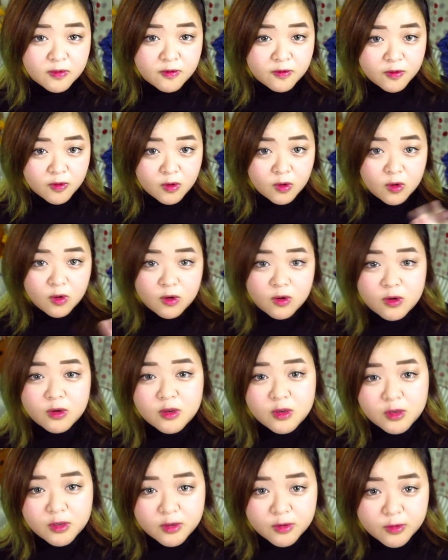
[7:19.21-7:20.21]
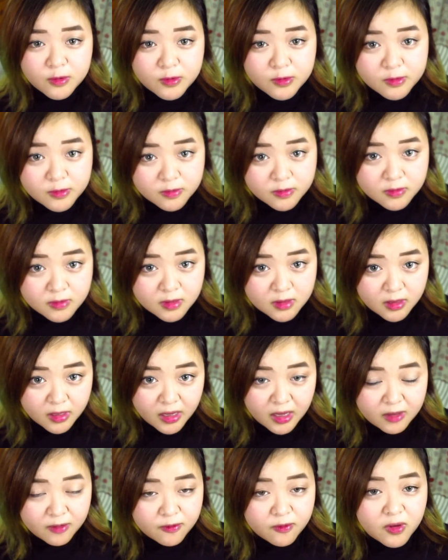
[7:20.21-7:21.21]
For all you
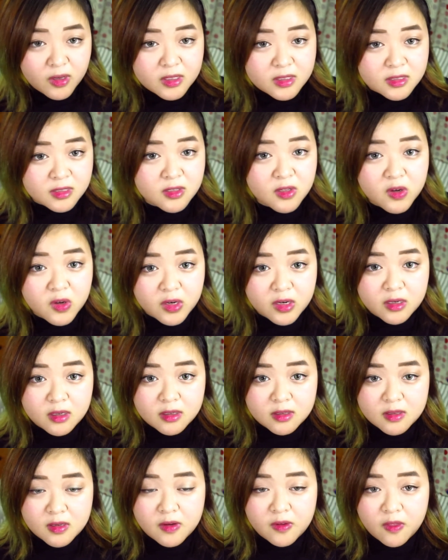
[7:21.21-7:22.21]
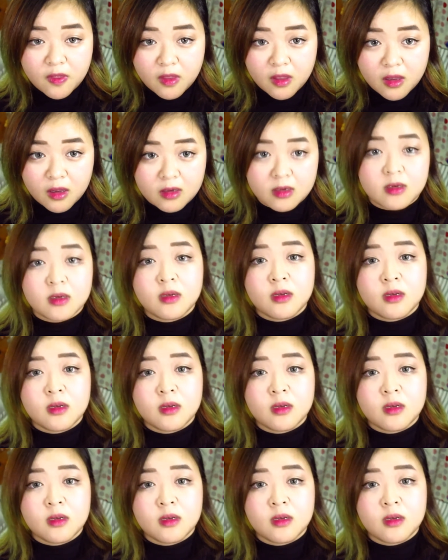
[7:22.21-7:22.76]
advanced learners out there,